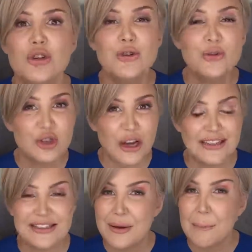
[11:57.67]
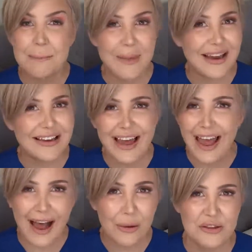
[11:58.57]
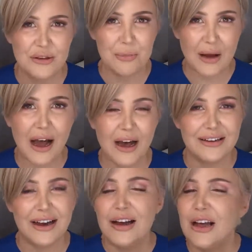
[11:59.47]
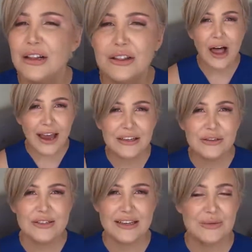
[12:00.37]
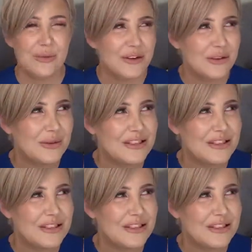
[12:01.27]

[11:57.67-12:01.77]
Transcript: to just make out with your partner like you did when you were